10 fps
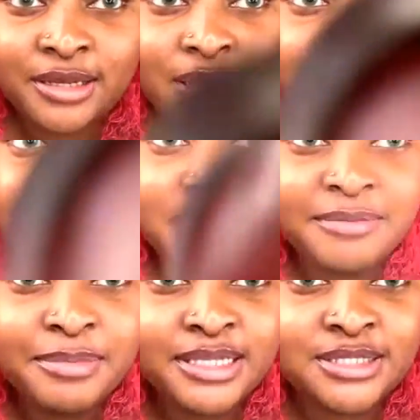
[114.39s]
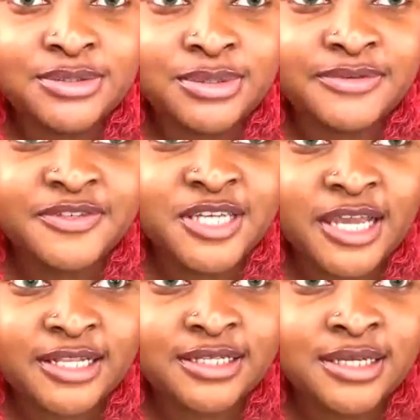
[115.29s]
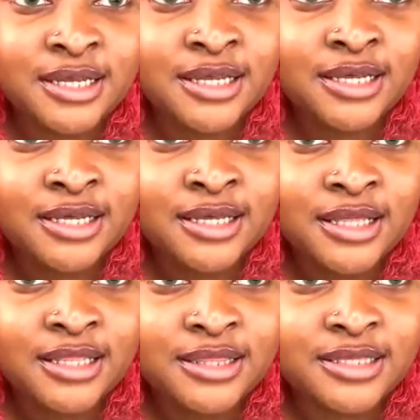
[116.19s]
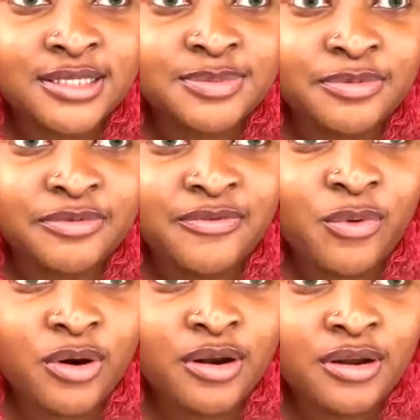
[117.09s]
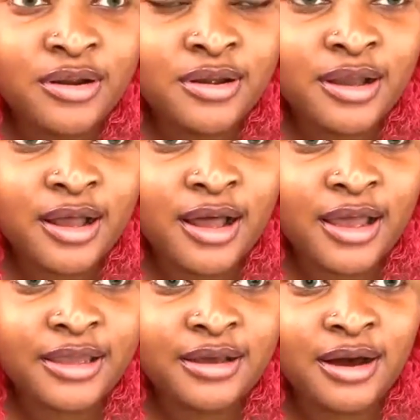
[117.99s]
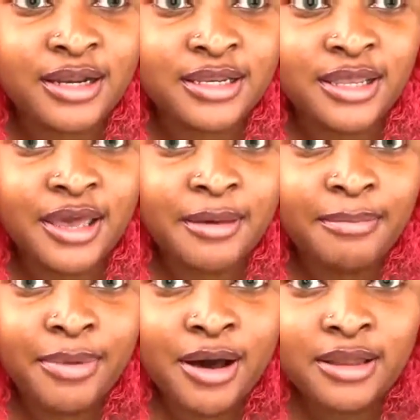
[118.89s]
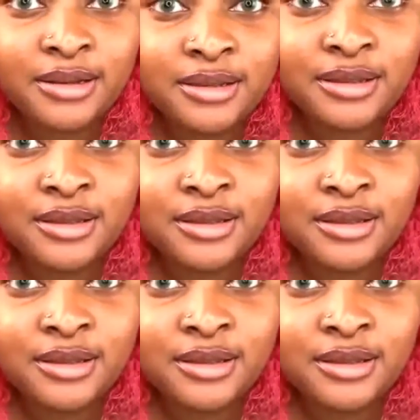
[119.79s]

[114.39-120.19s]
I know I meant to check this before I got in yet, but